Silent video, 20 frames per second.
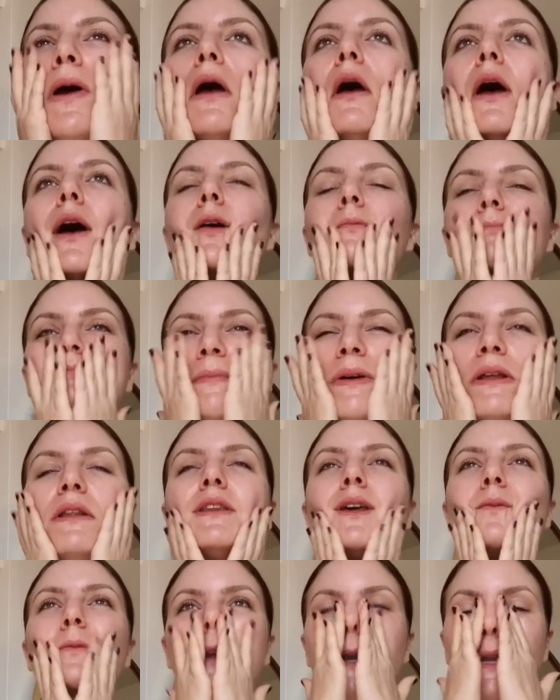
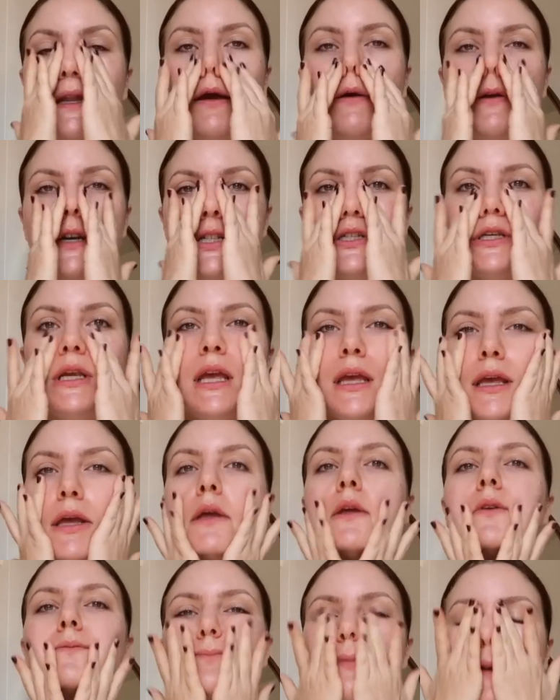Something
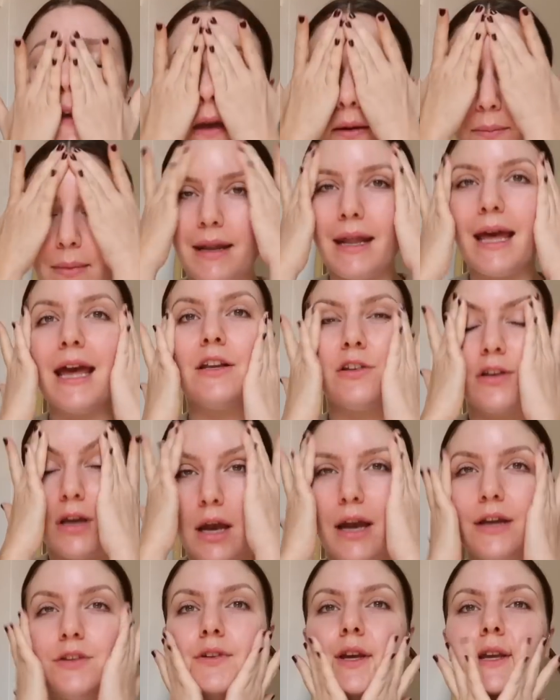nourishing and
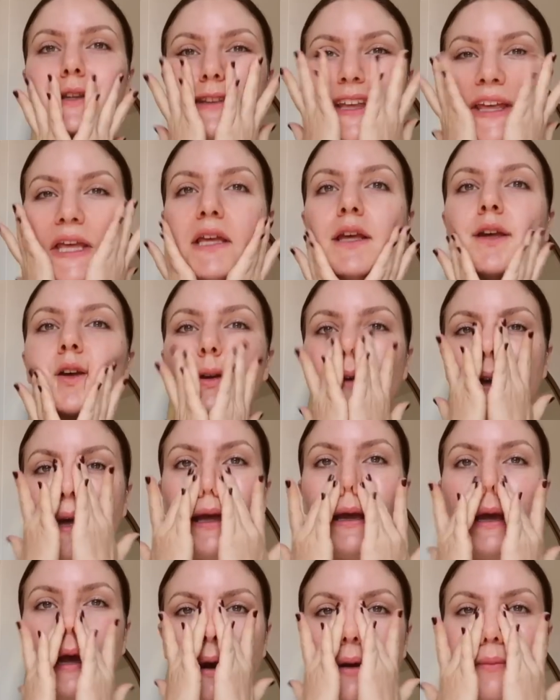hydrating,
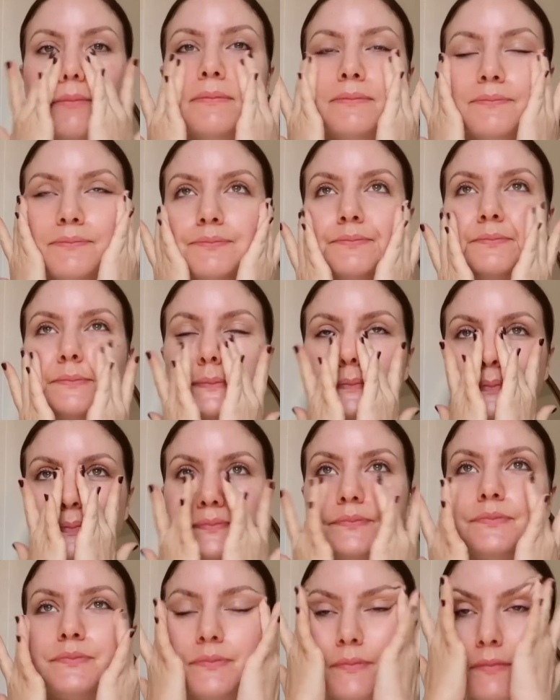and
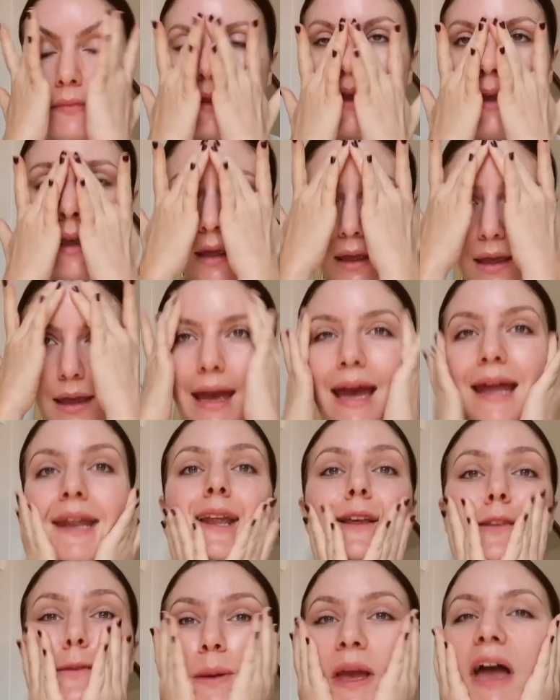
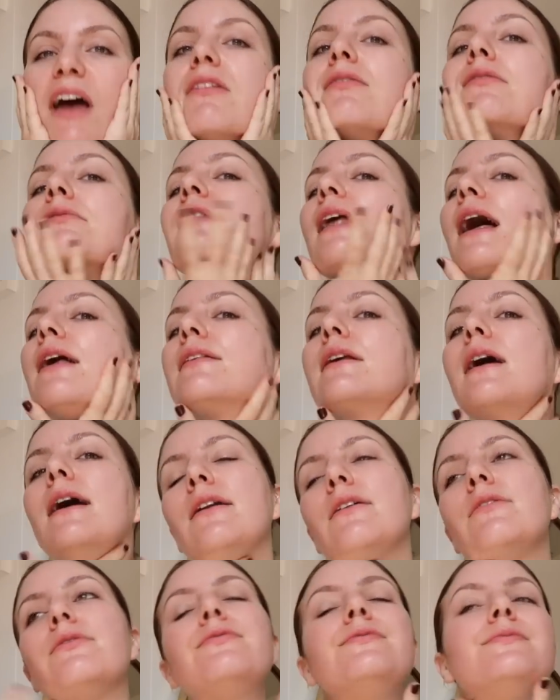an SPF. That's
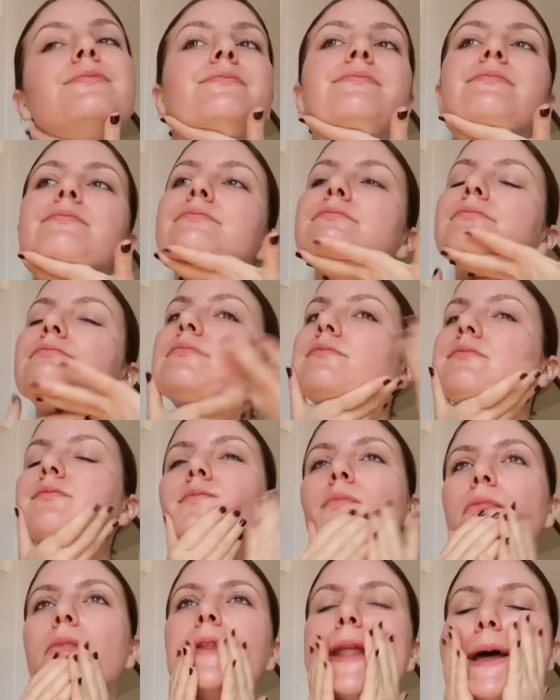kind of
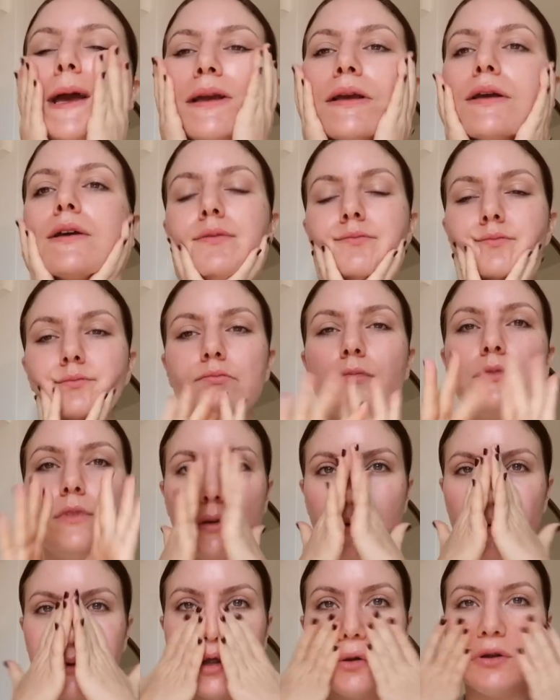like
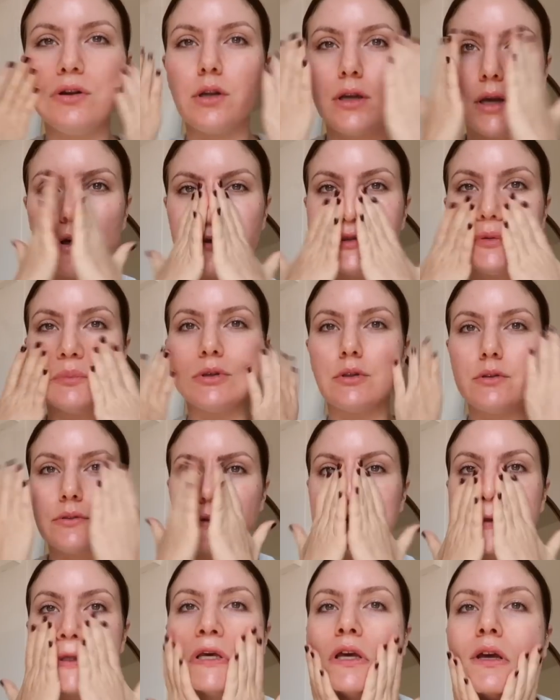
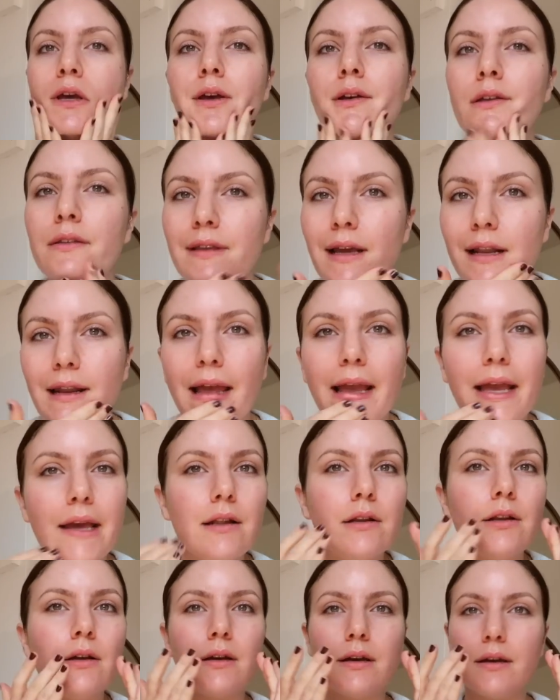non-negotiables. So
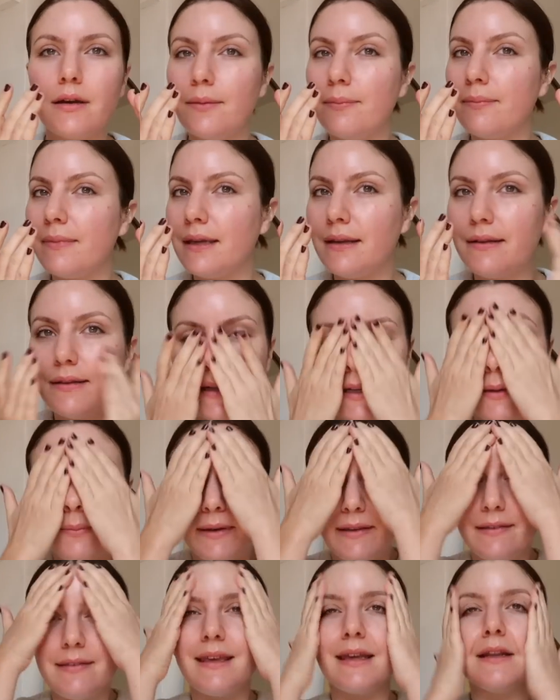look, immediately
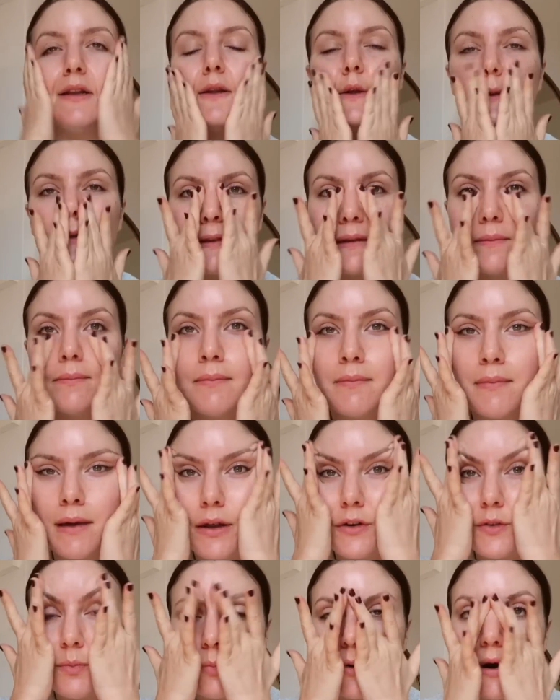my skin looks
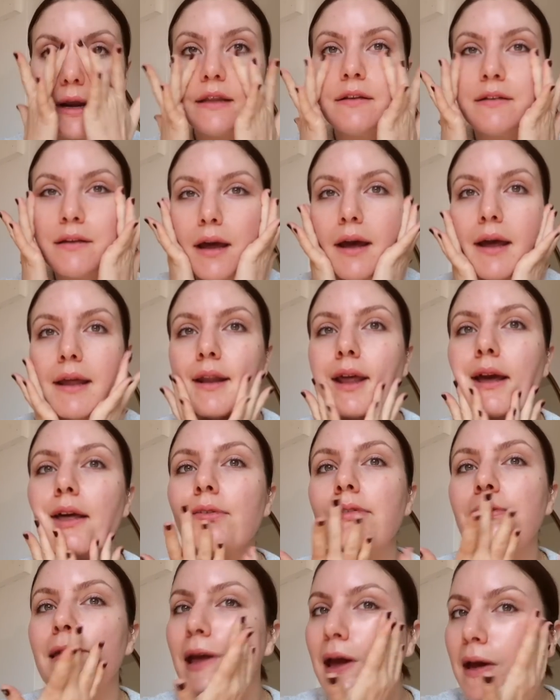much brighter and
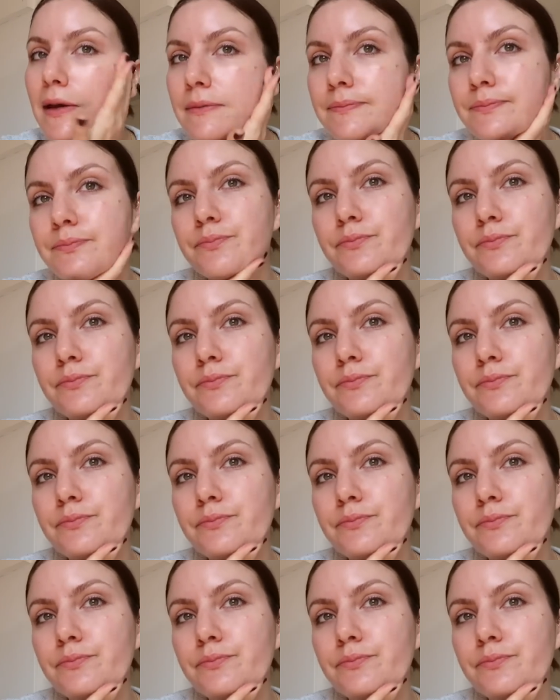healthier